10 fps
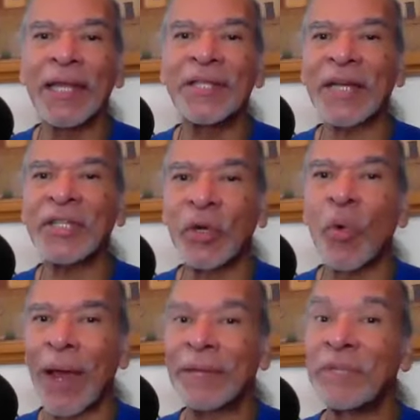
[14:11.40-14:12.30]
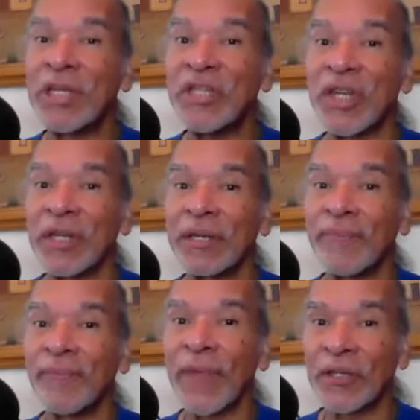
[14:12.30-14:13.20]
And it's actually quite decent.
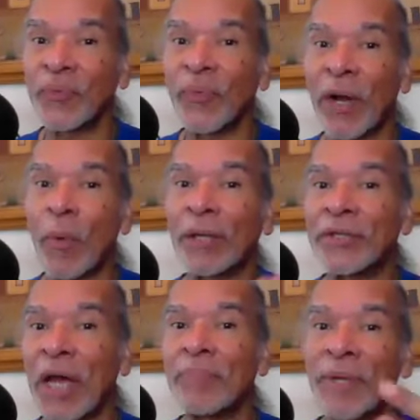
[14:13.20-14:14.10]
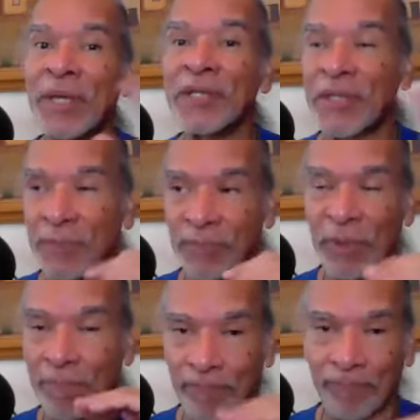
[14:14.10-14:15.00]
It's very well done because the
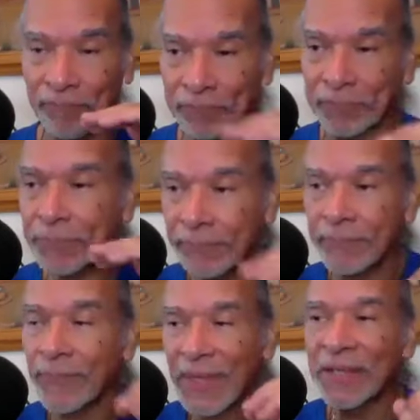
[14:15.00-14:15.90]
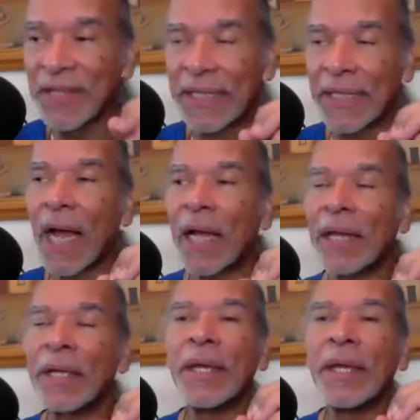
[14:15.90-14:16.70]
the